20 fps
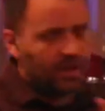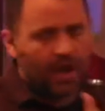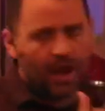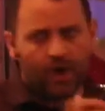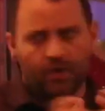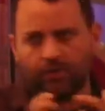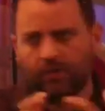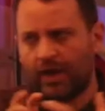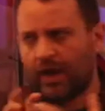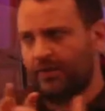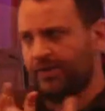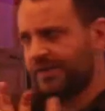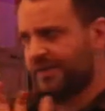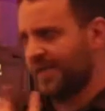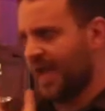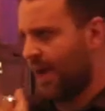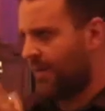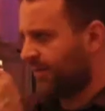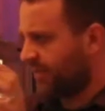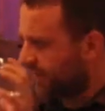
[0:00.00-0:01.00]
how, how the
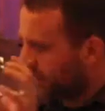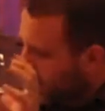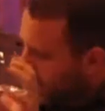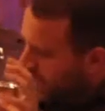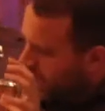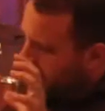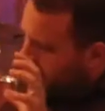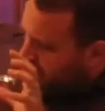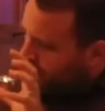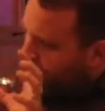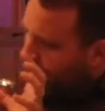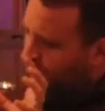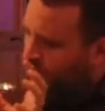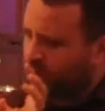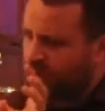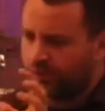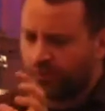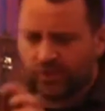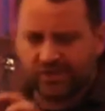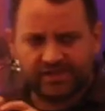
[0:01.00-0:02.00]
Sabbath day
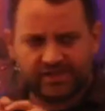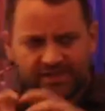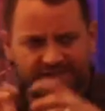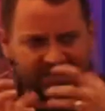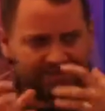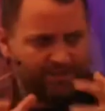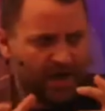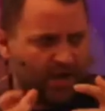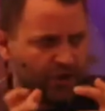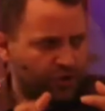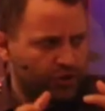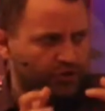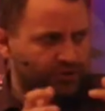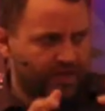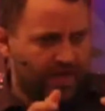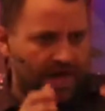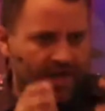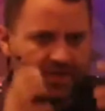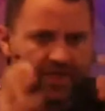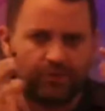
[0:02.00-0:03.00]
was, was this special
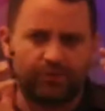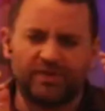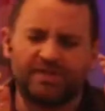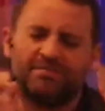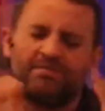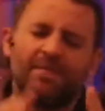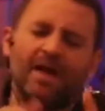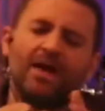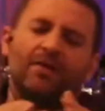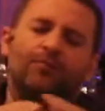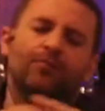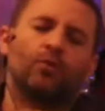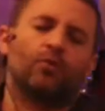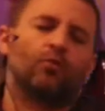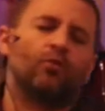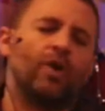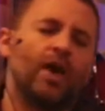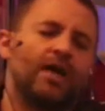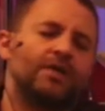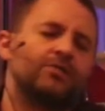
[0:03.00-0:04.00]
day that was meant for
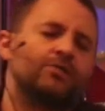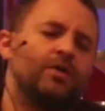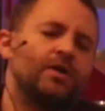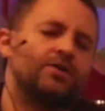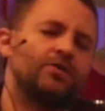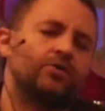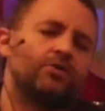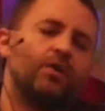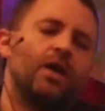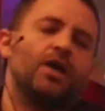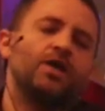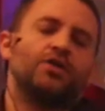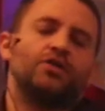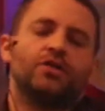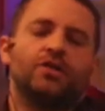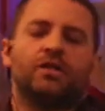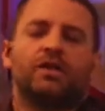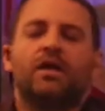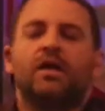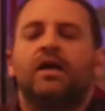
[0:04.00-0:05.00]
rest,
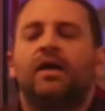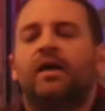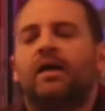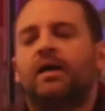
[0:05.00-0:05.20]
restoration,